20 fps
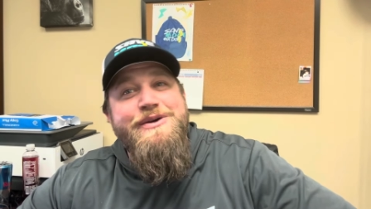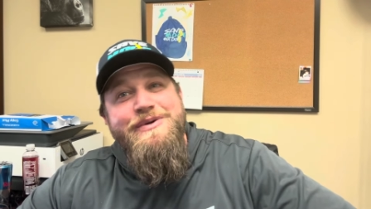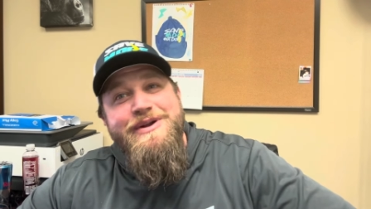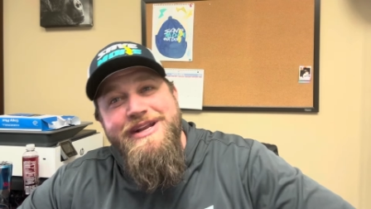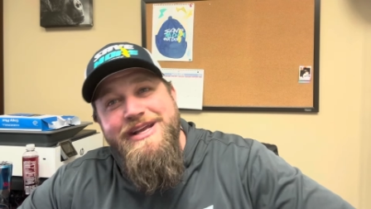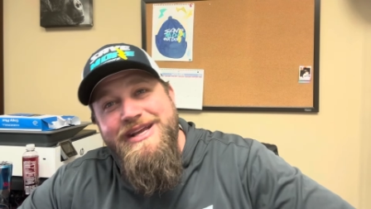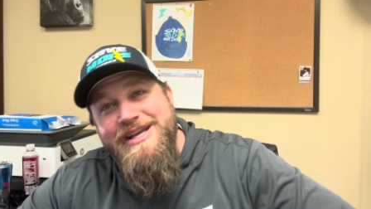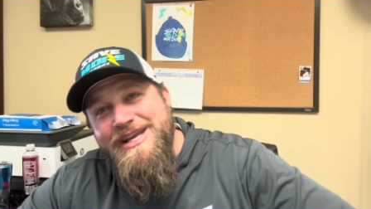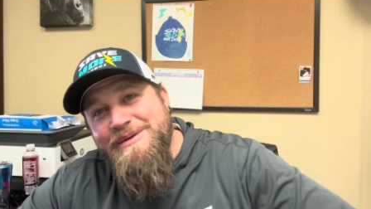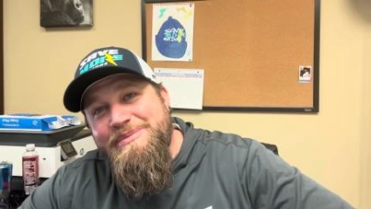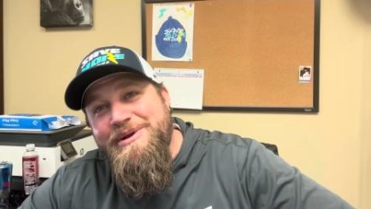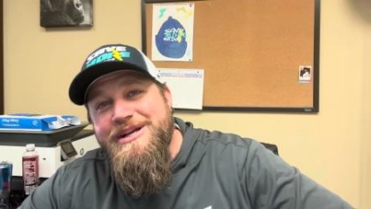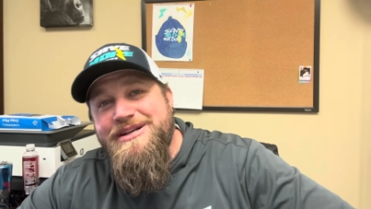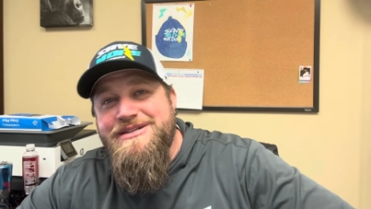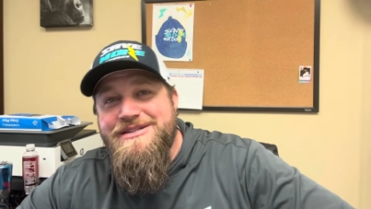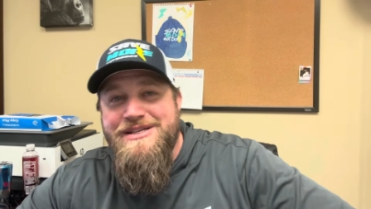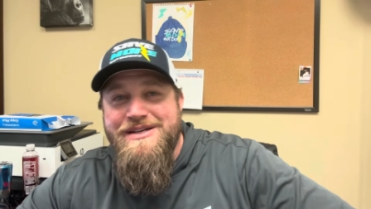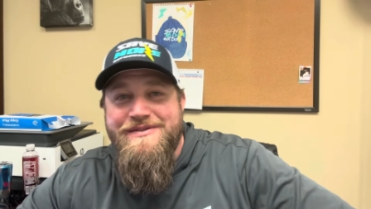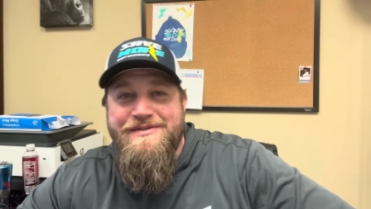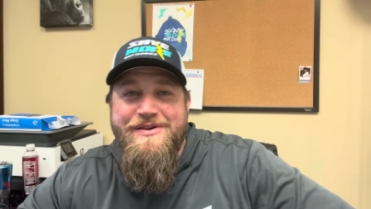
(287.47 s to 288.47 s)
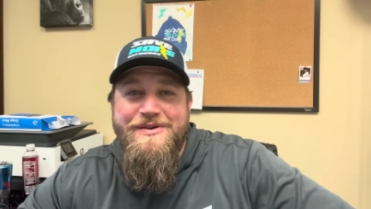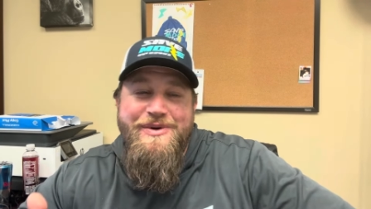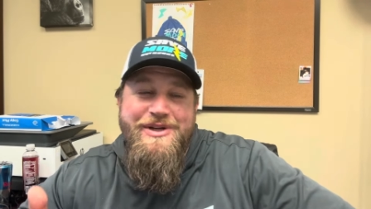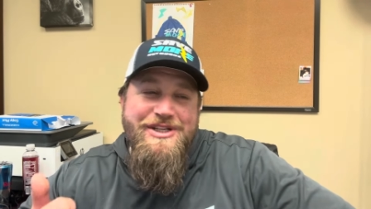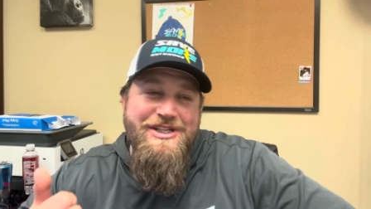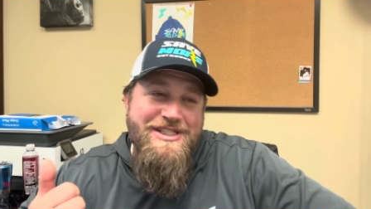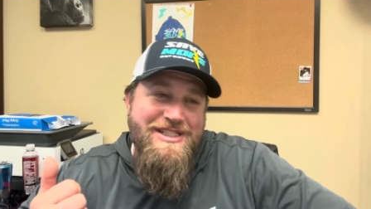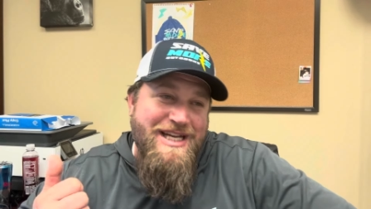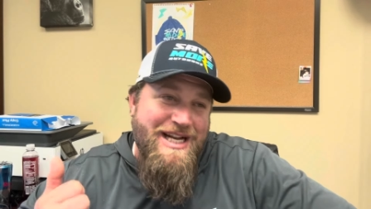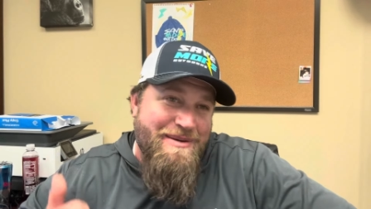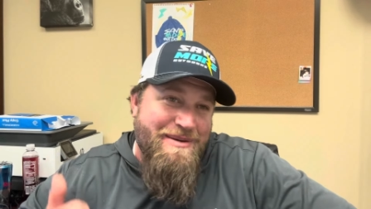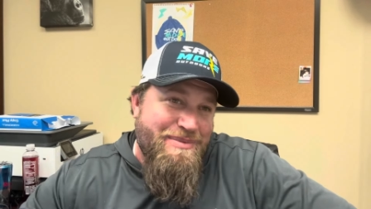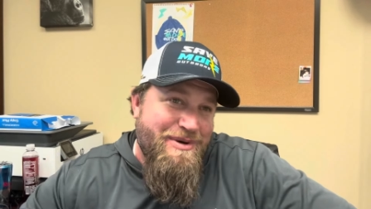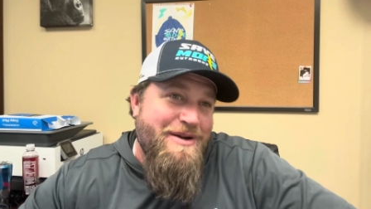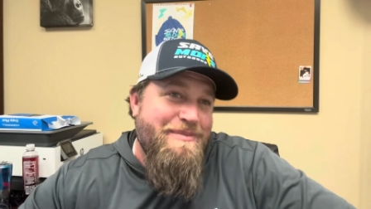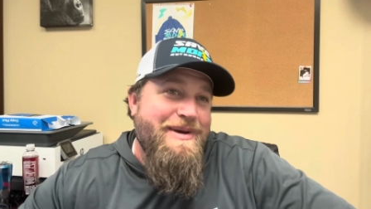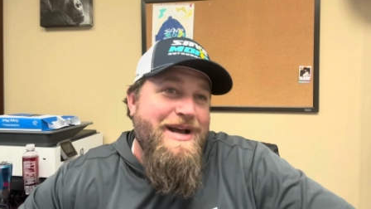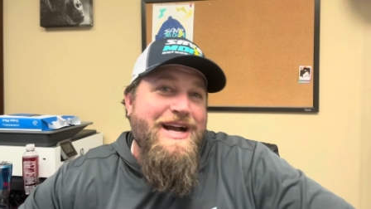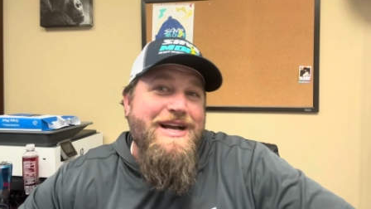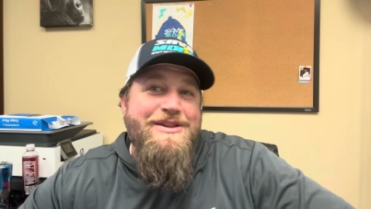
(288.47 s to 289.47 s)
We didn't get pictures of it. We just had to put
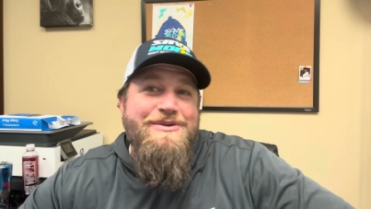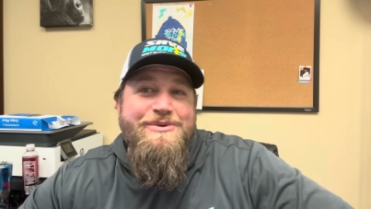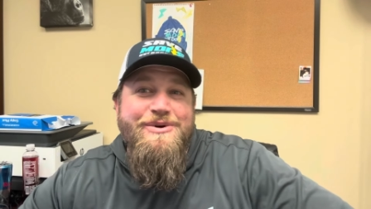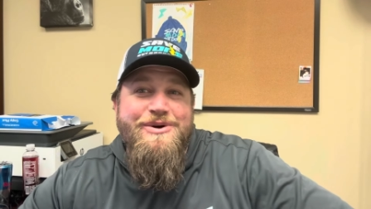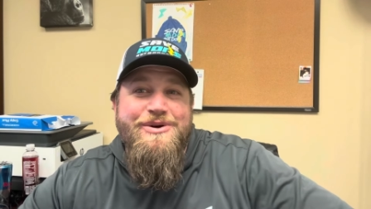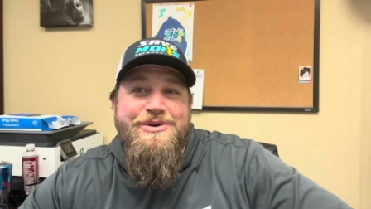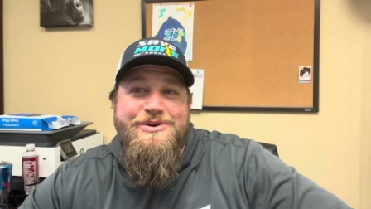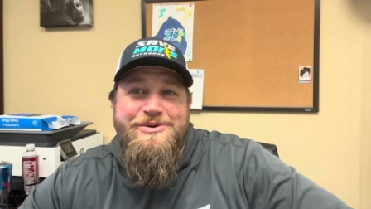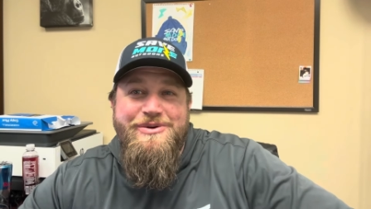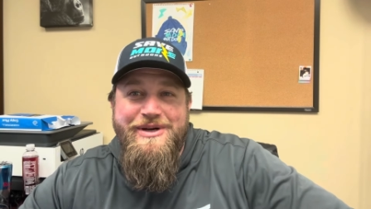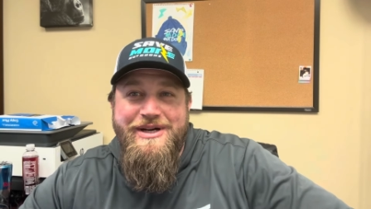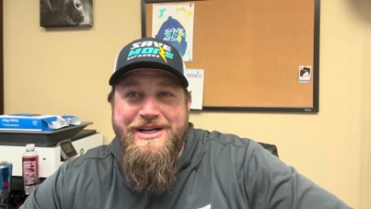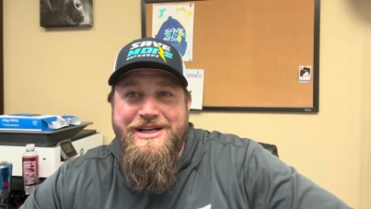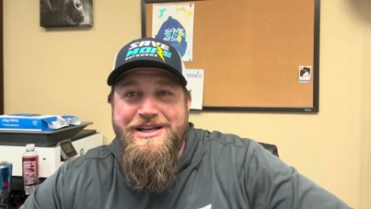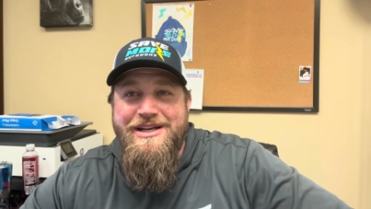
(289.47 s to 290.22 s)
it back in the water quick.